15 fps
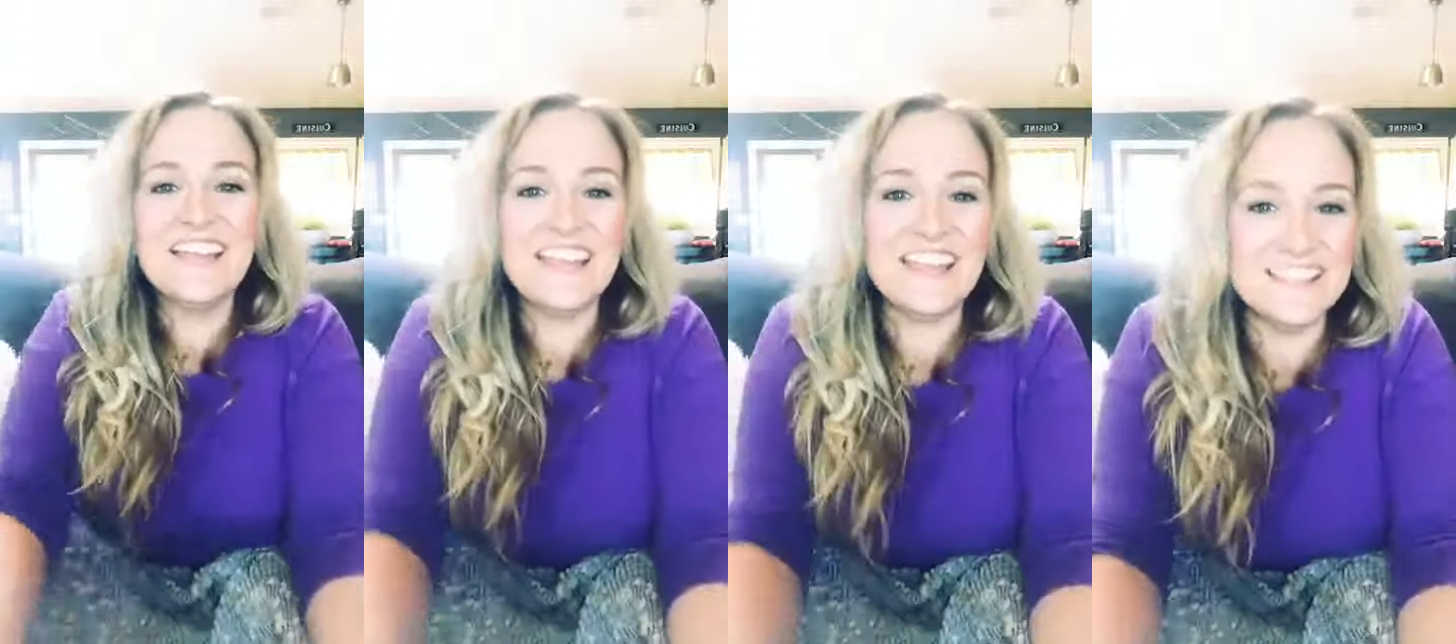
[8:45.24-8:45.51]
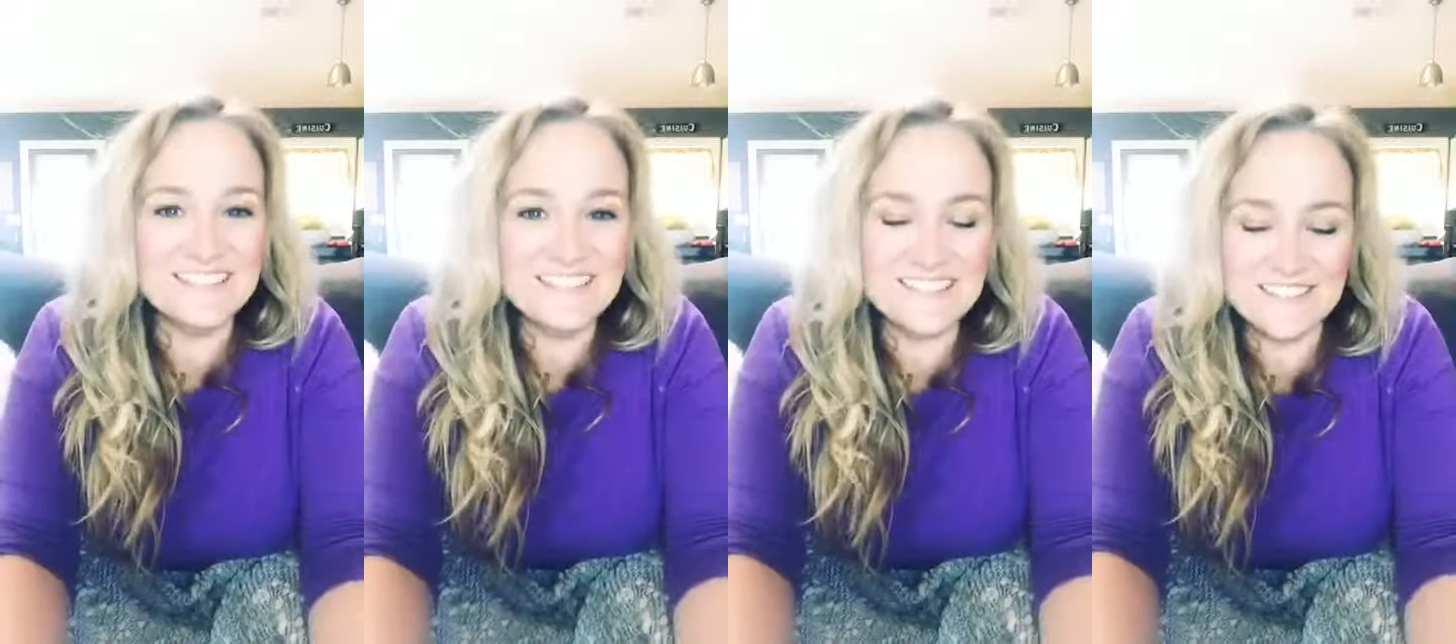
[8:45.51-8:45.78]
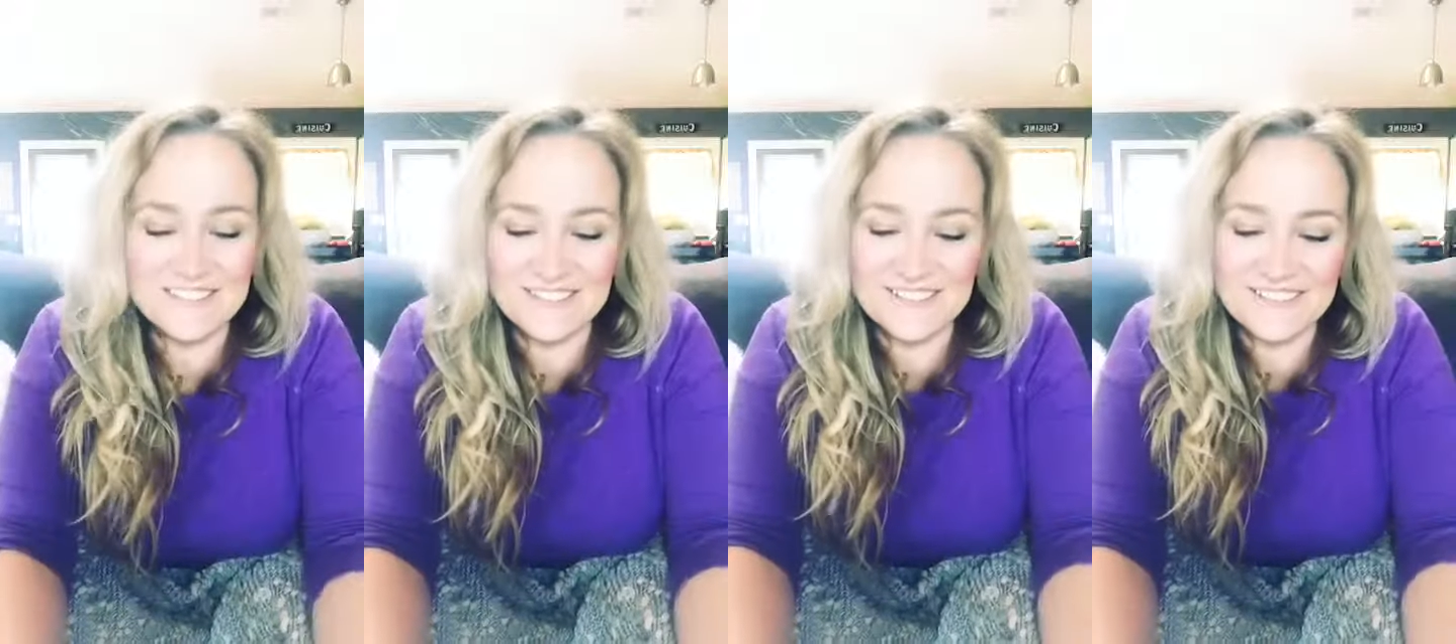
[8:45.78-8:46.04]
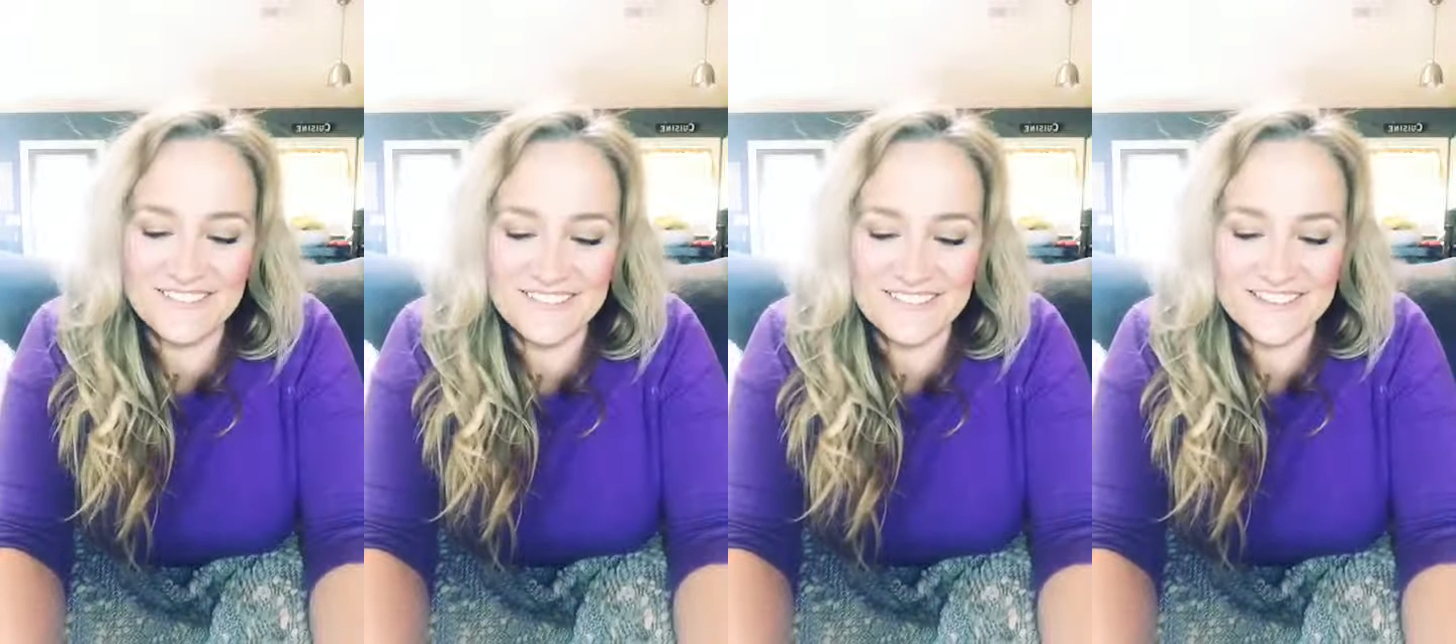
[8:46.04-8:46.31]

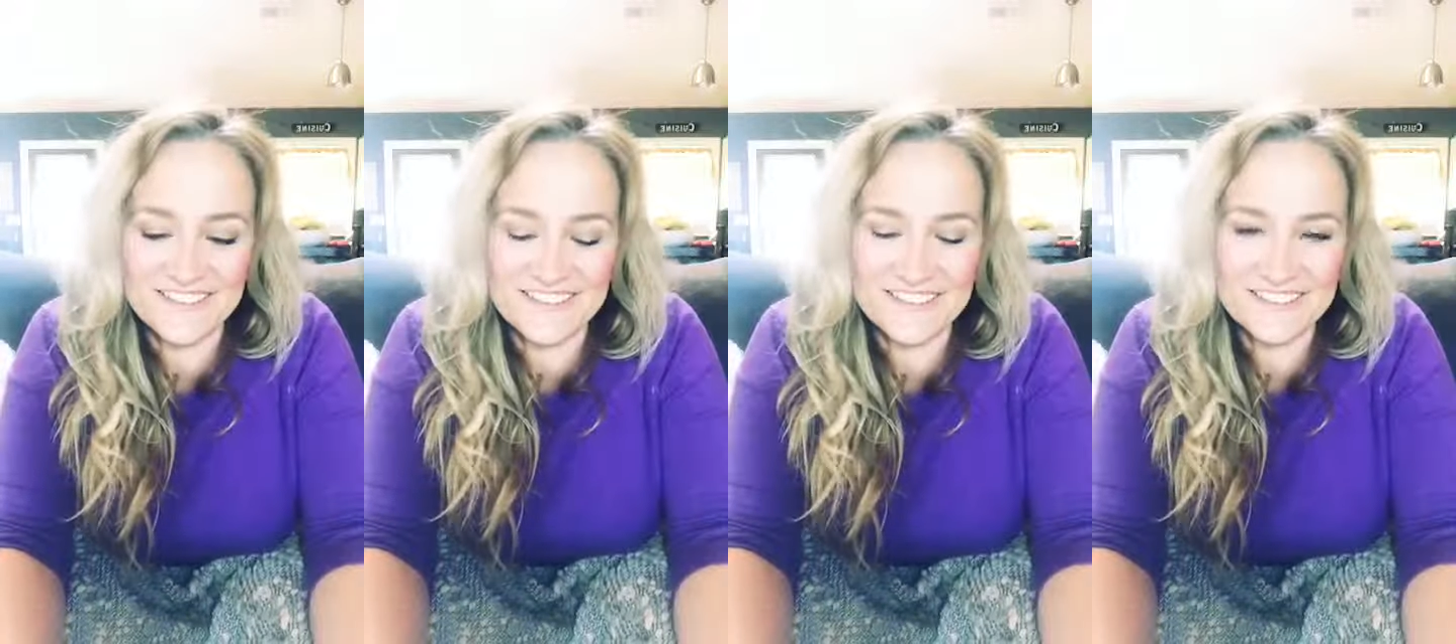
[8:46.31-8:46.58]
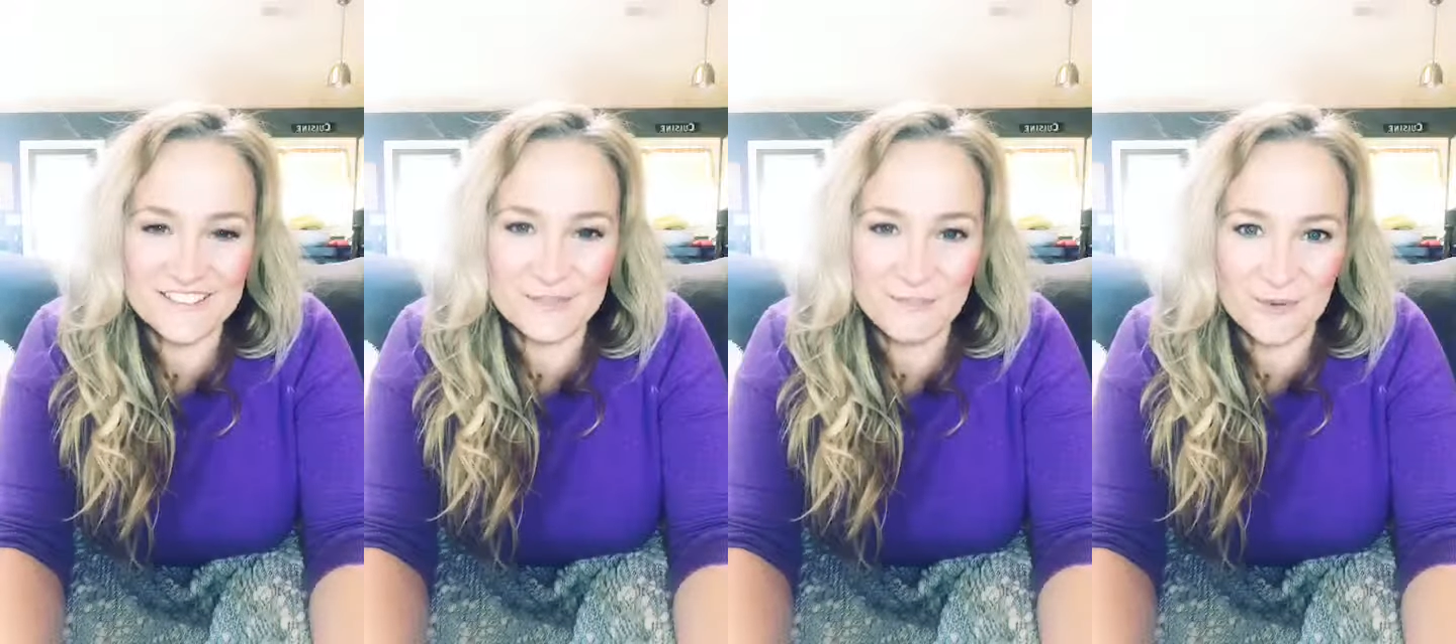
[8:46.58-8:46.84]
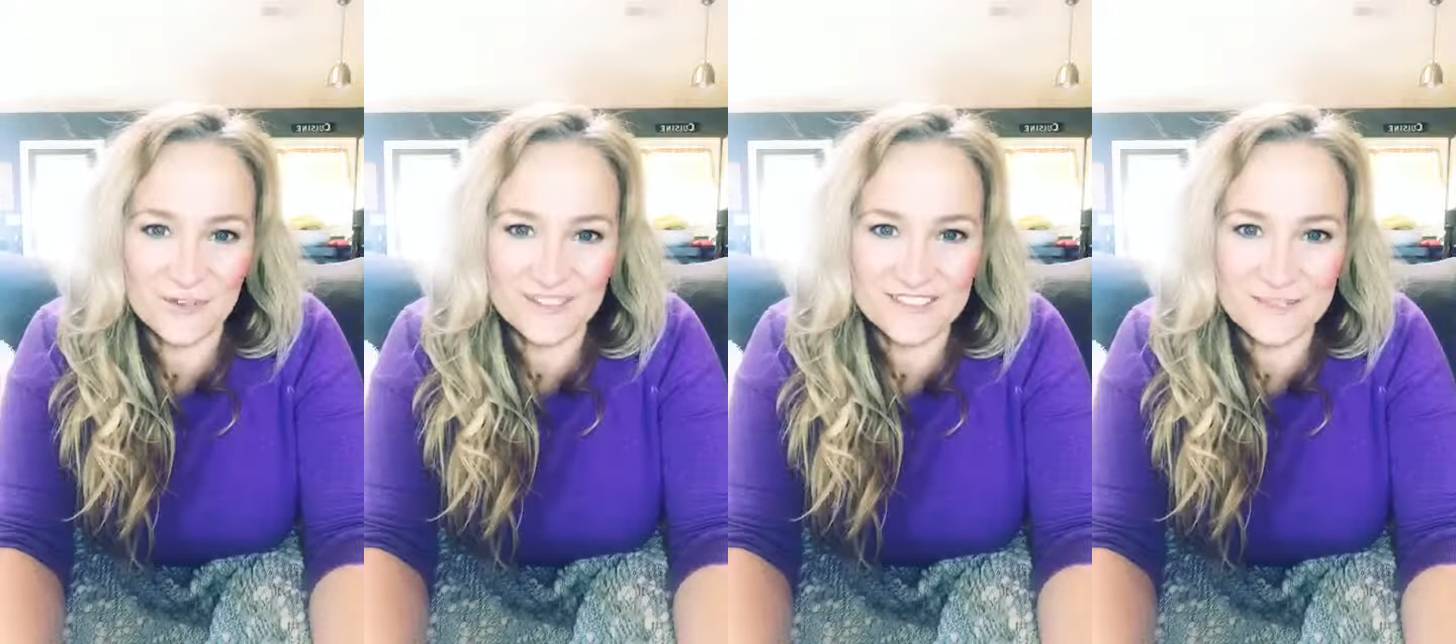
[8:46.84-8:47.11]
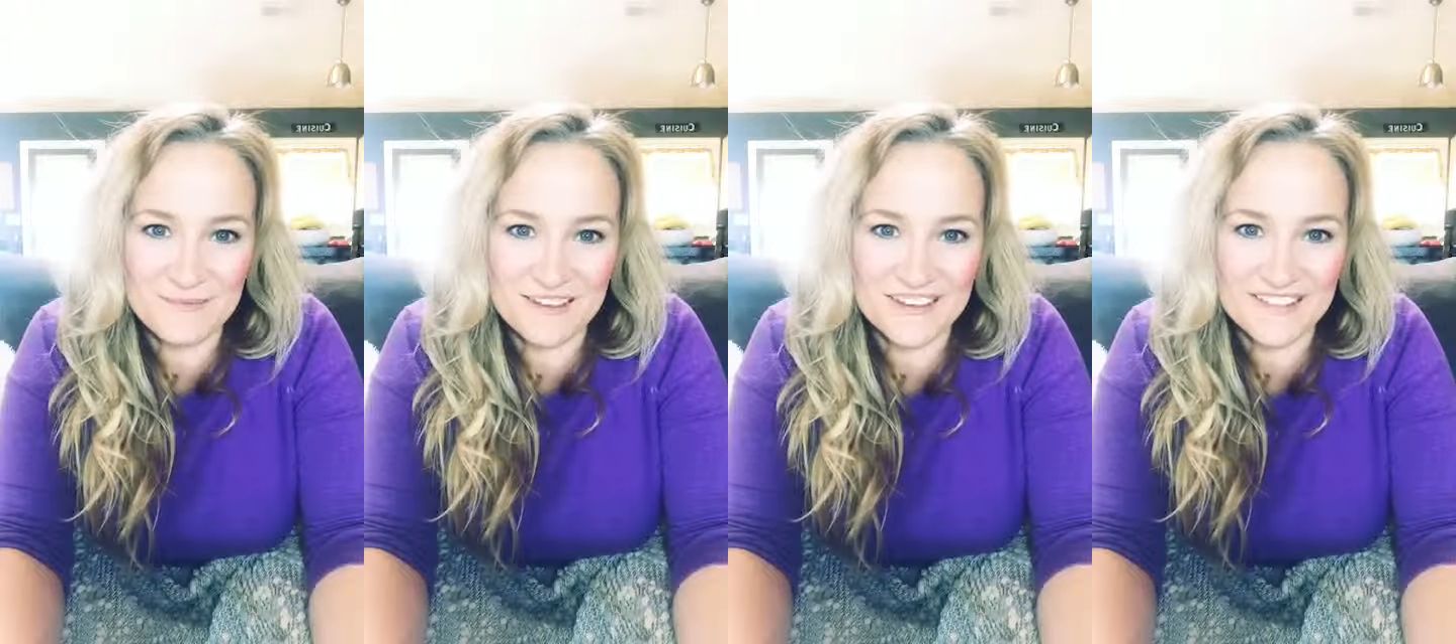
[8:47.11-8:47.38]
the sports
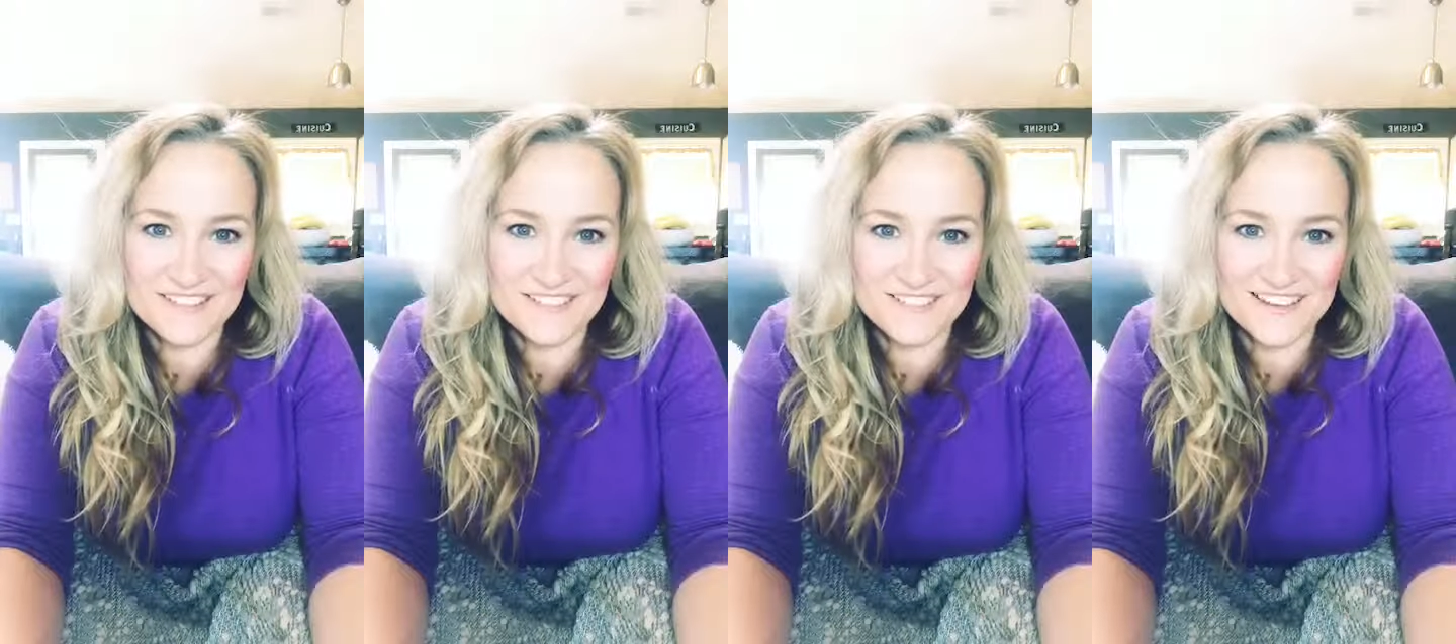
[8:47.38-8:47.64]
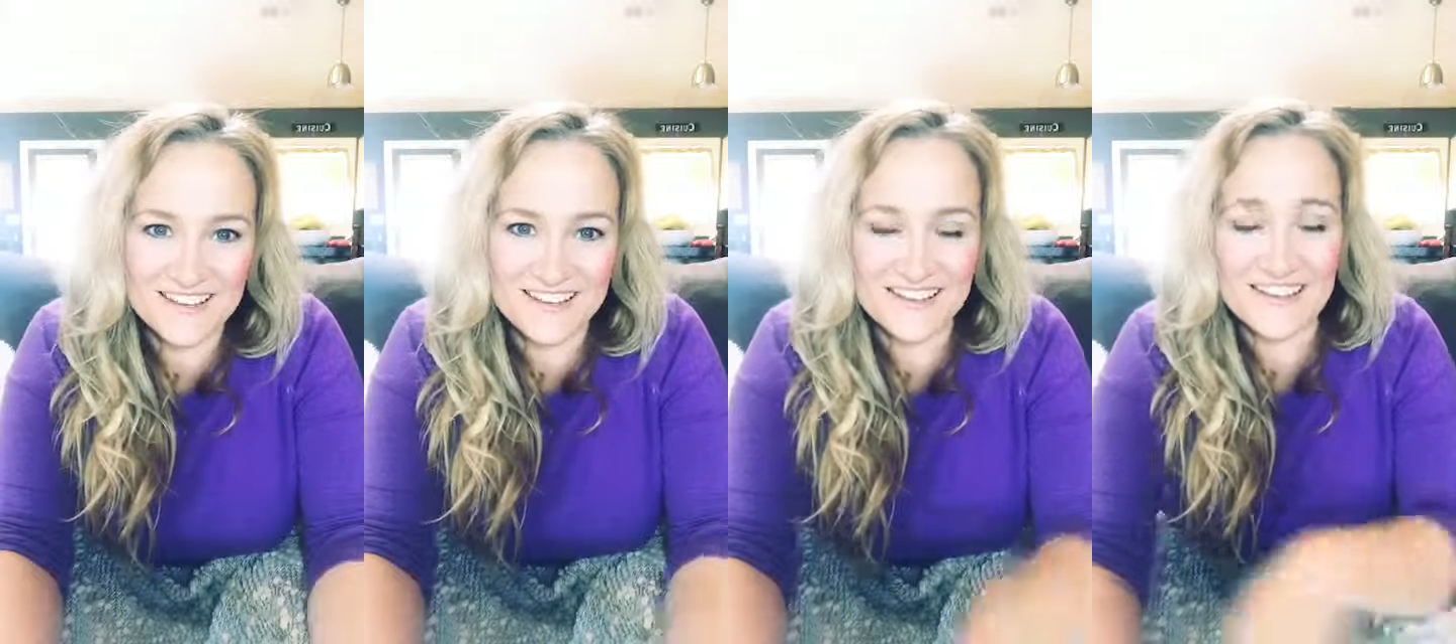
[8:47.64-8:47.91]
that my kids are in,